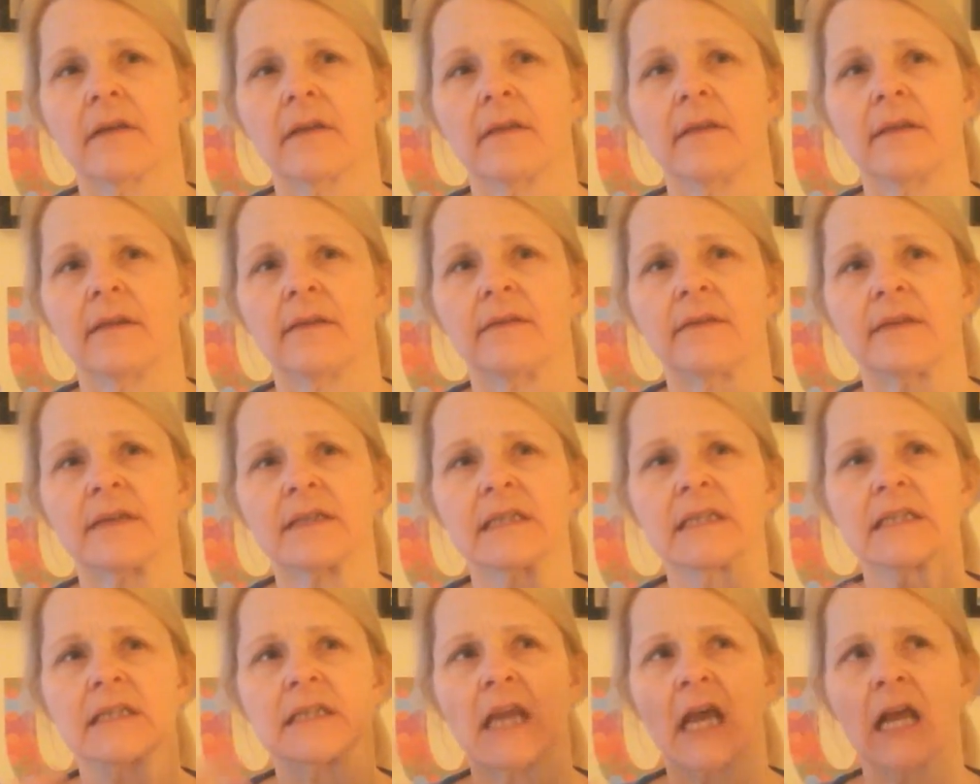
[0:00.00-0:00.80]
this
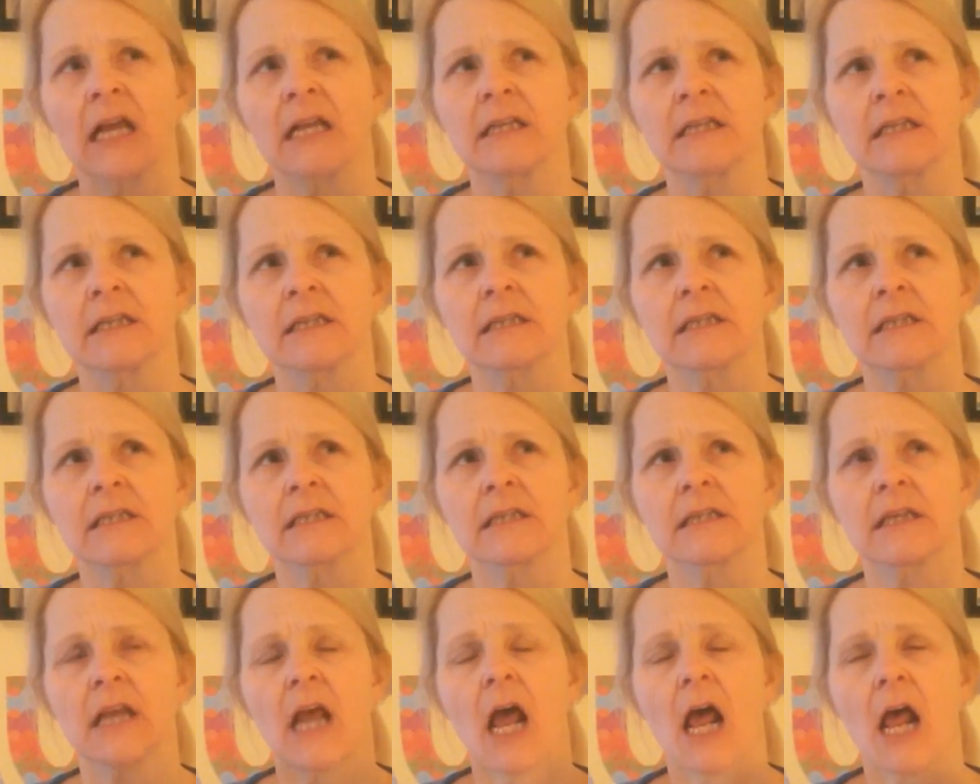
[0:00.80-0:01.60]

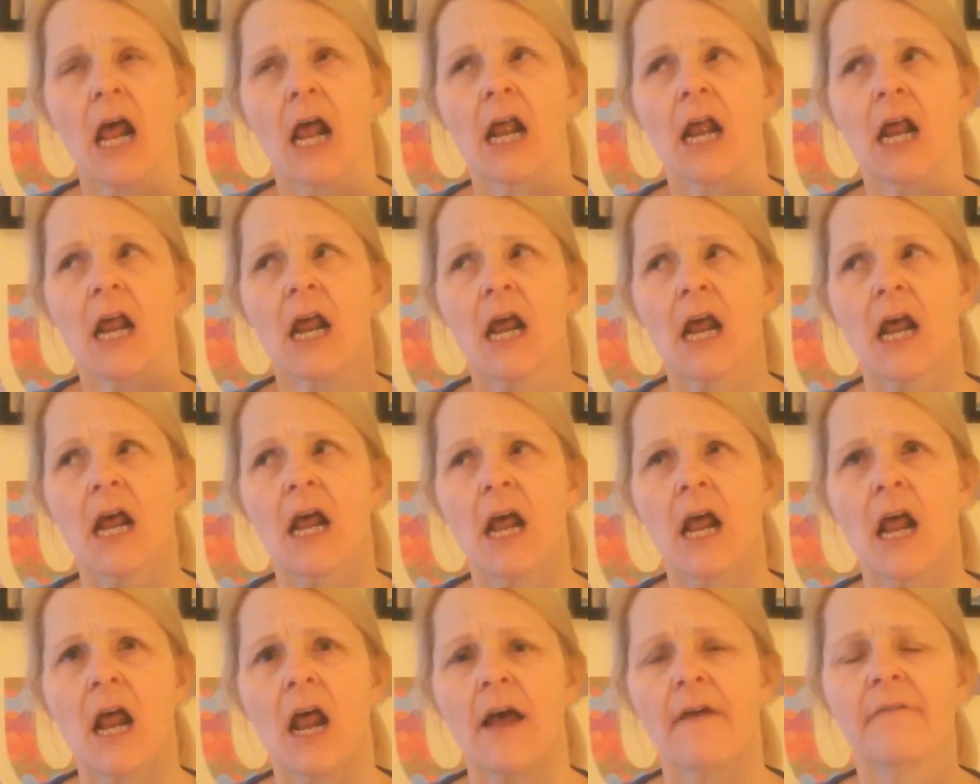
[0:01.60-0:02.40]
sense
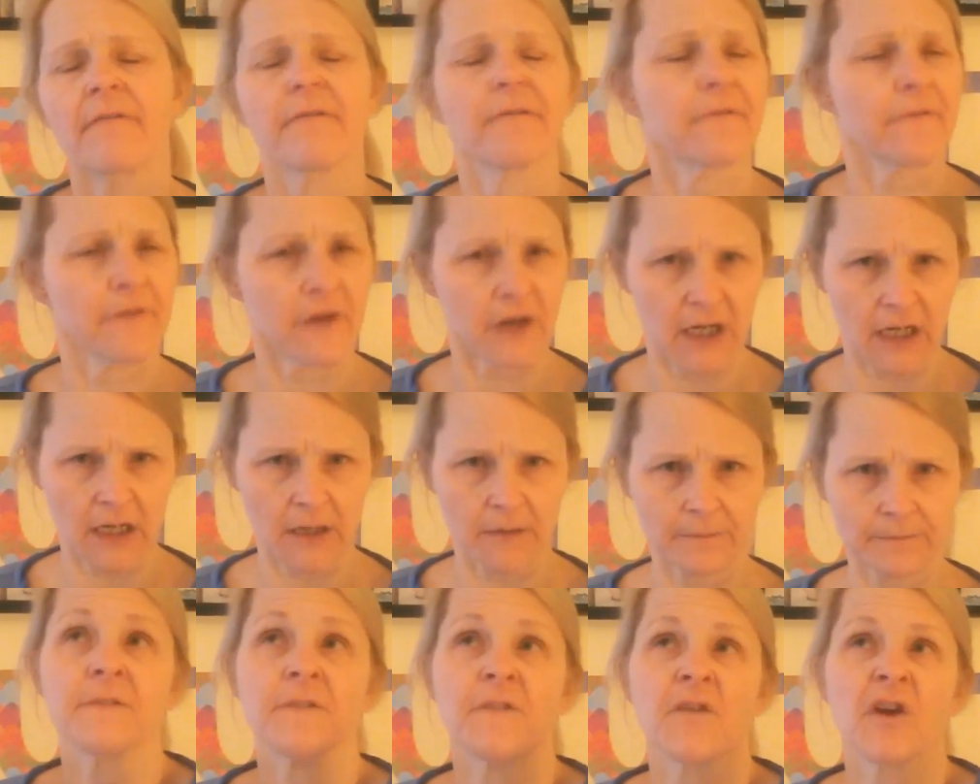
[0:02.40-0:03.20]
of
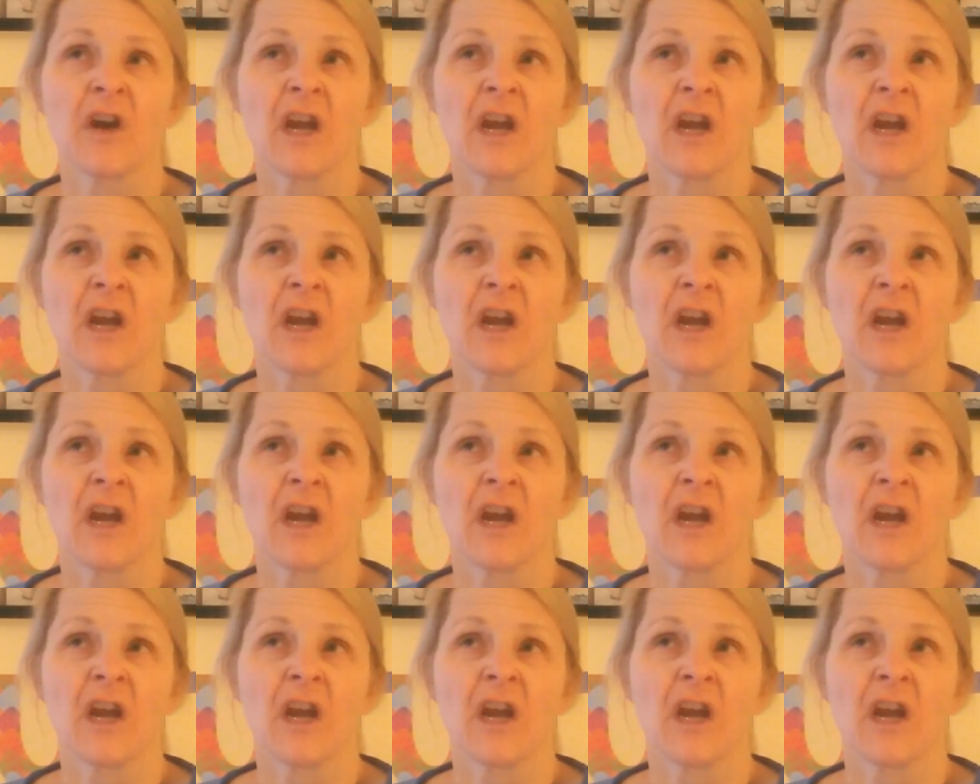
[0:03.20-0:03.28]
freedom.